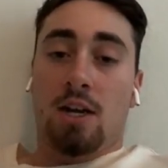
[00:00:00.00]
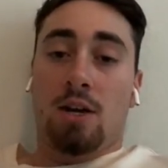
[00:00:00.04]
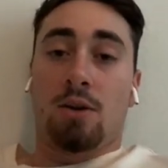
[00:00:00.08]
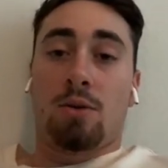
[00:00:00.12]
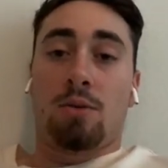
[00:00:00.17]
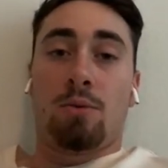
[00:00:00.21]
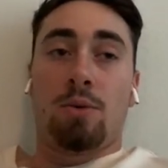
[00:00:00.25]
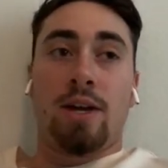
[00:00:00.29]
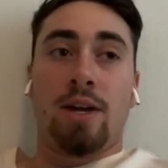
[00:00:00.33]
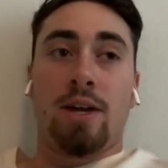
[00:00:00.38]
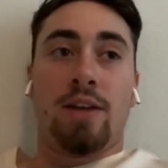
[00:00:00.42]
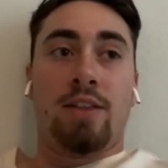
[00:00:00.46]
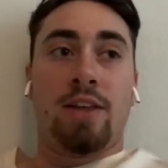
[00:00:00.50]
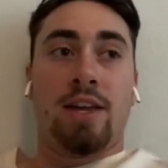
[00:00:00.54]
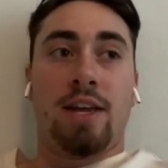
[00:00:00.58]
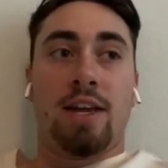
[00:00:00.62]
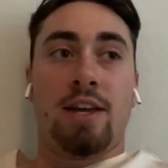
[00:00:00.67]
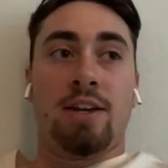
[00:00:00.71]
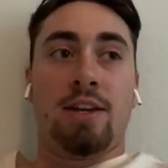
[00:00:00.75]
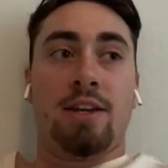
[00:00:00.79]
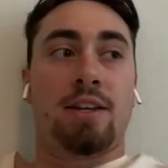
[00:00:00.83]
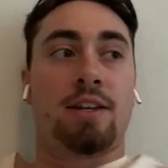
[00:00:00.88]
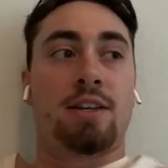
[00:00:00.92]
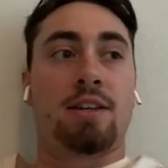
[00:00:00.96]
And then
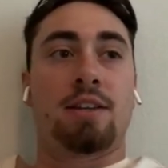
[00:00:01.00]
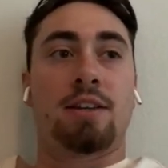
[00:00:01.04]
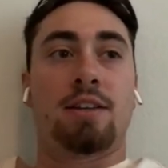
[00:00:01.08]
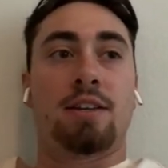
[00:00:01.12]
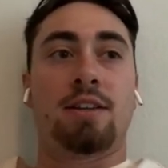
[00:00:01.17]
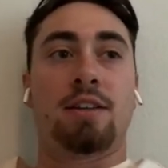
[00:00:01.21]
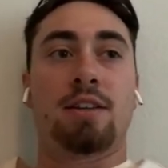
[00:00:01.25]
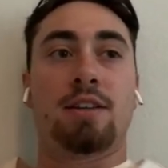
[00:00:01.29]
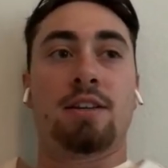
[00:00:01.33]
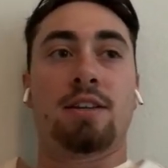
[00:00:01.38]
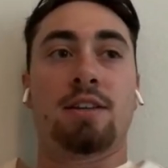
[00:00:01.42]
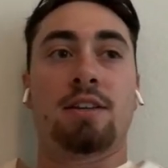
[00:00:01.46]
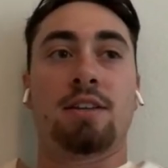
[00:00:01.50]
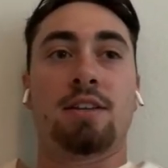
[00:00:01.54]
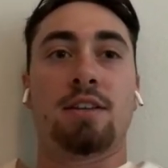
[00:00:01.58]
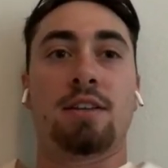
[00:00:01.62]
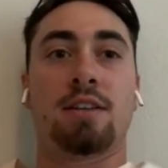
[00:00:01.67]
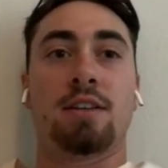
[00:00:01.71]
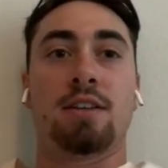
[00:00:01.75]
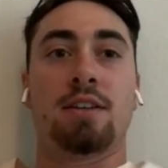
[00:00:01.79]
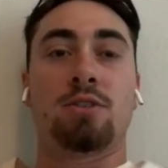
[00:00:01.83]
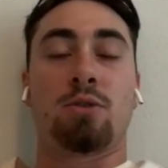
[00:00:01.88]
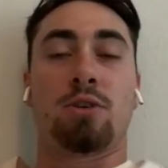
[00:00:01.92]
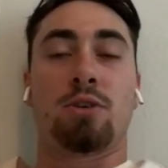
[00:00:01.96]

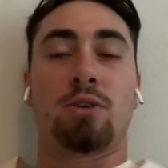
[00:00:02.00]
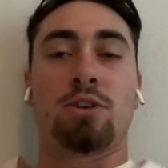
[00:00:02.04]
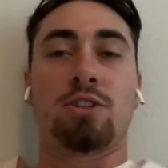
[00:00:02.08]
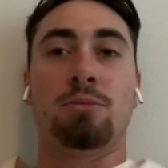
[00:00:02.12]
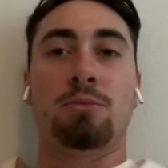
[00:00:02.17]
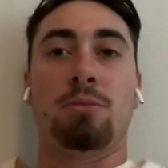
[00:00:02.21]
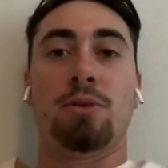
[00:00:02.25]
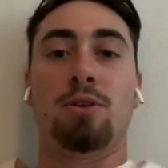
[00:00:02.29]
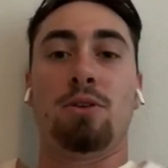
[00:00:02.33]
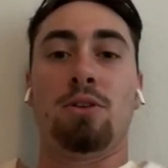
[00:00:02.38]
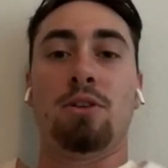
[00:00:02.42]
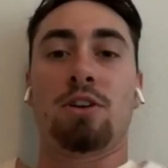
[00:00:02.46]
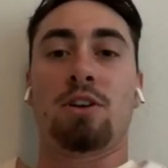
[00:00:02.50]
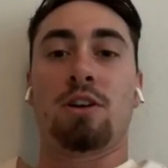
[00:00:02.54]
towards the middle of